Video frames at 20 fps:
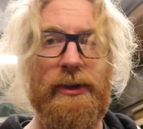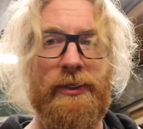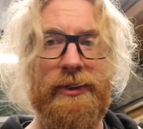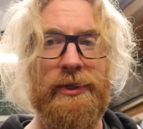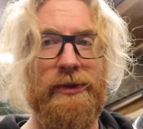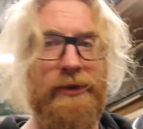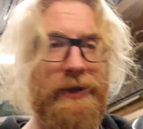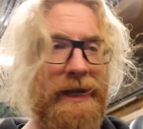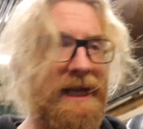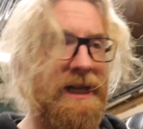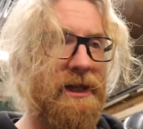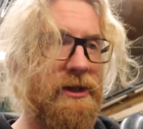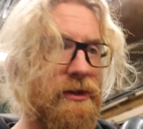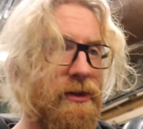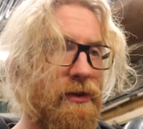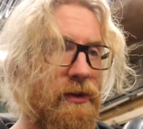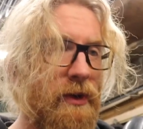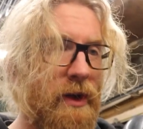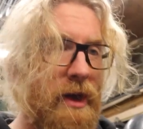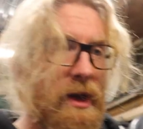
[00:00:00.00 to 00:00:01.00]
also next
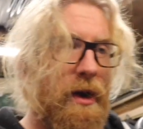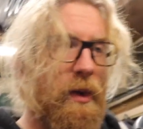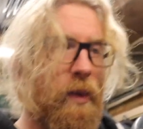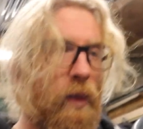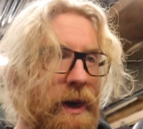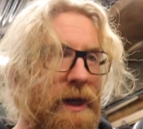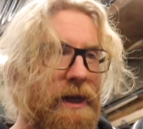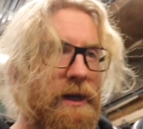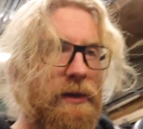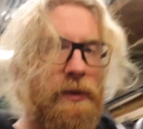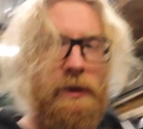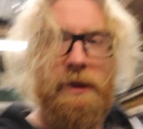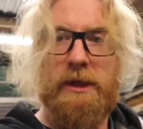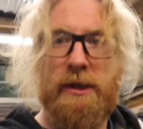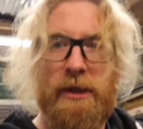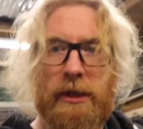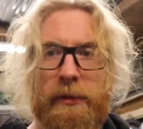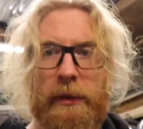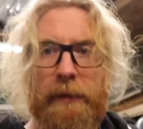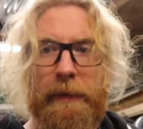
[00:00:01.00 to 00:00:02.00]
to wind, which is
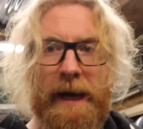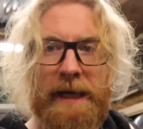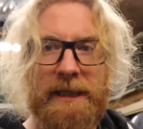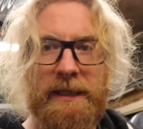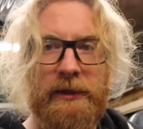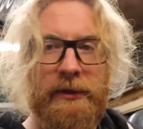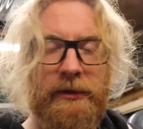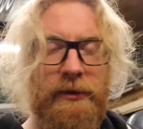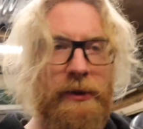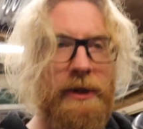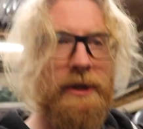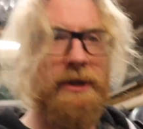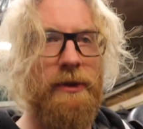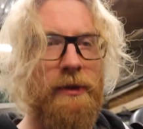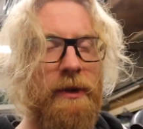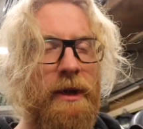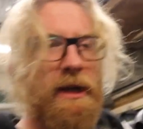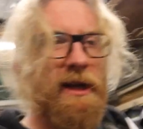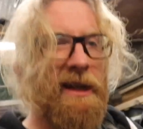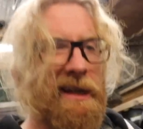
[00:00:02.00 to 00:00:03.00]
going to be passing through it, so
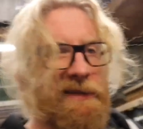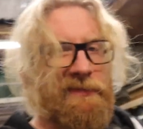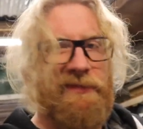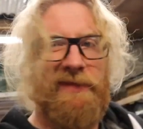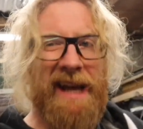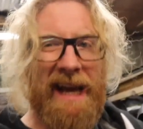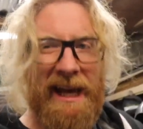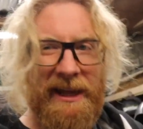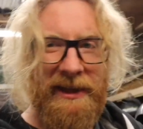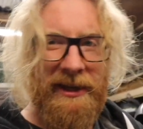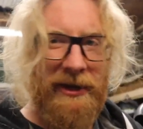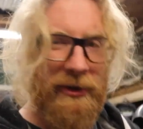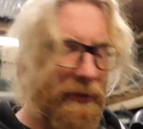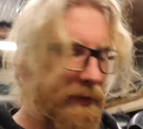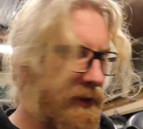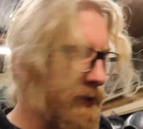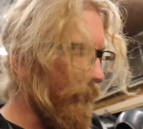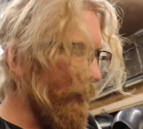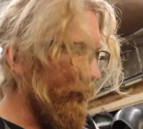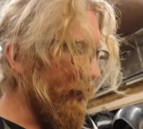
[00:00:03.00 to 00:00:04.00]
I think it'll
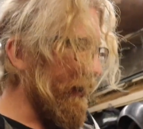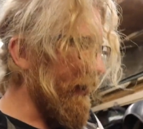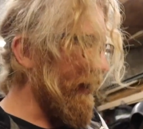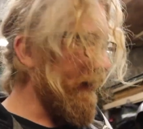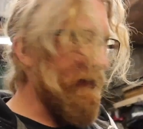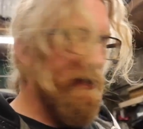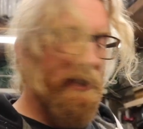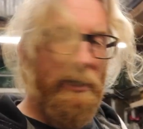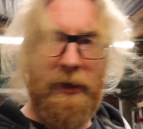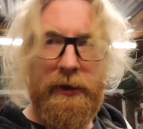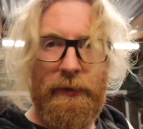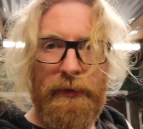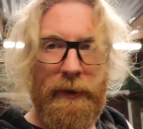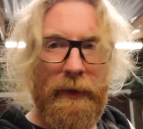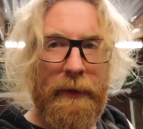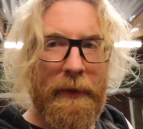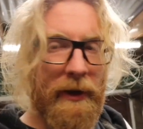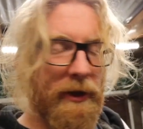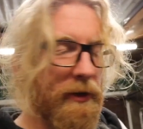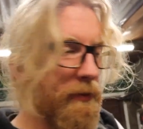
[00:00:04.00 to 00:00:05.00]
be okay. I've seen other
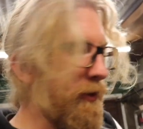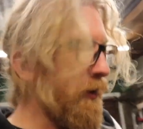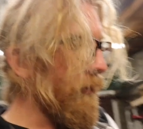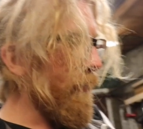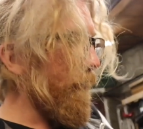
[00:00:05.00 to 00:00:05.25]
people mount them here